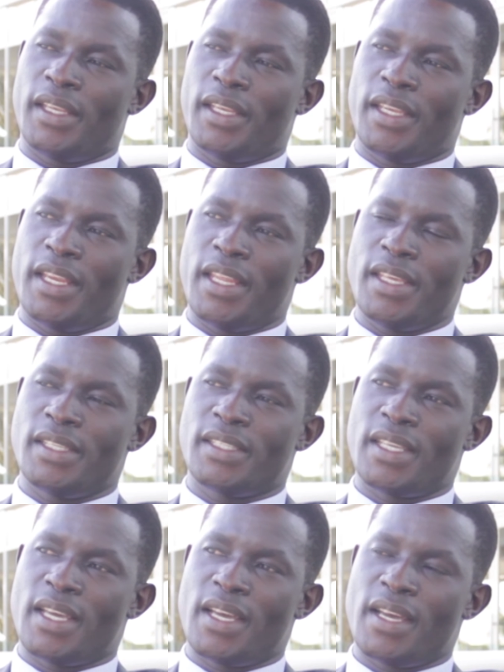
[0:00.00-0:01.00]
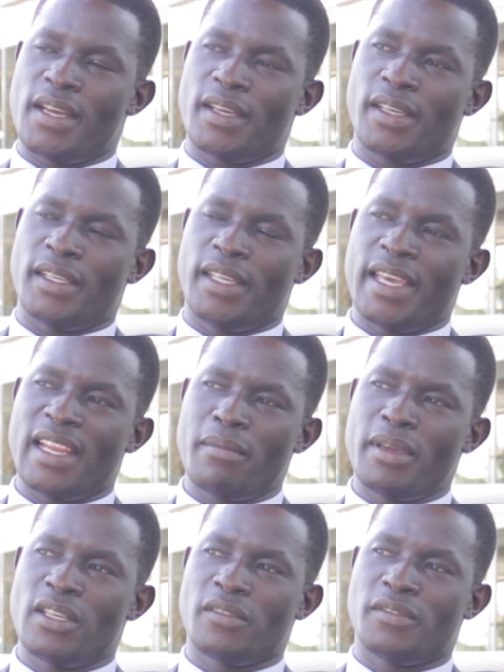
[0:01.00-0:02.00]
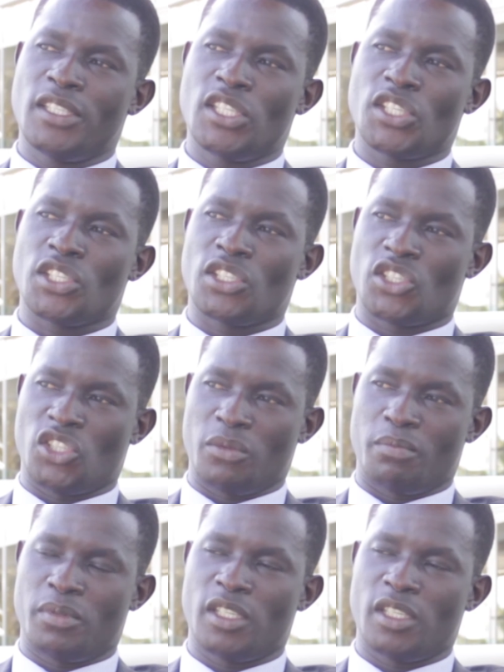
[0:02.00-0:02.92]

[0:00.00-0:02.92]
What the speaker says: There is the element of citizenship